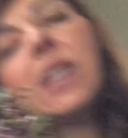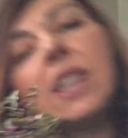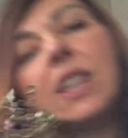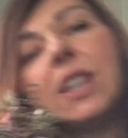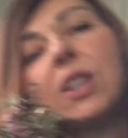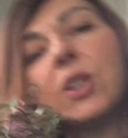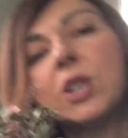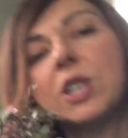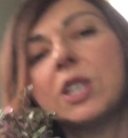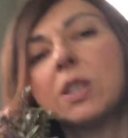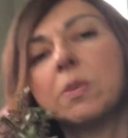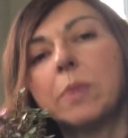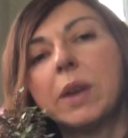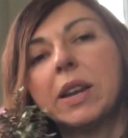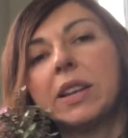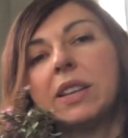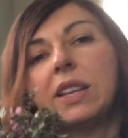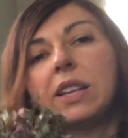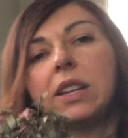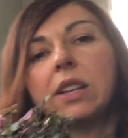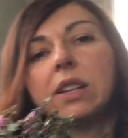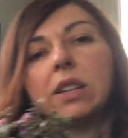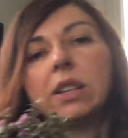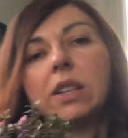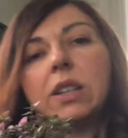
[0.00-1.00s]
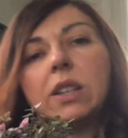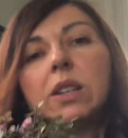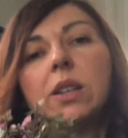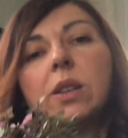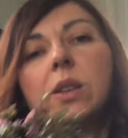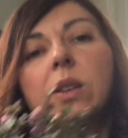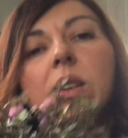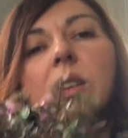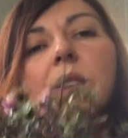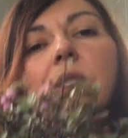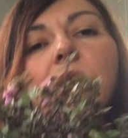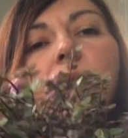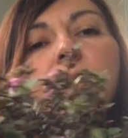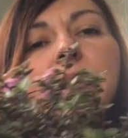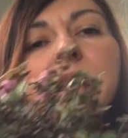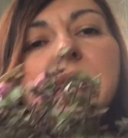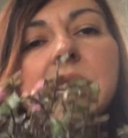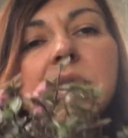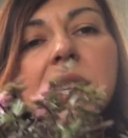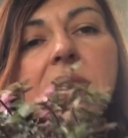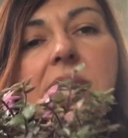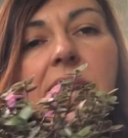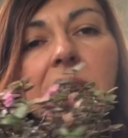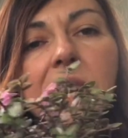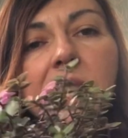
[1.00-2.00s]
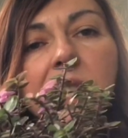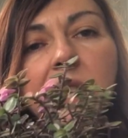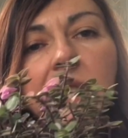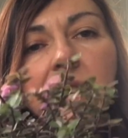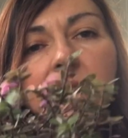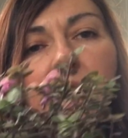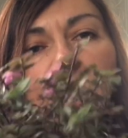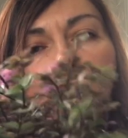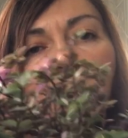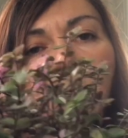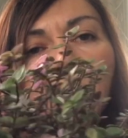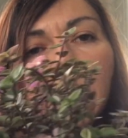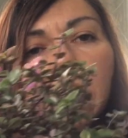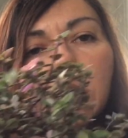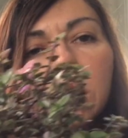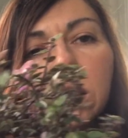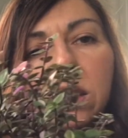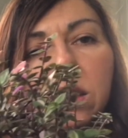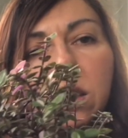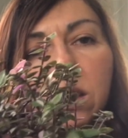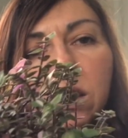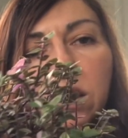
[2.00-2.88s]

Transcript: here is my little Trindescantia.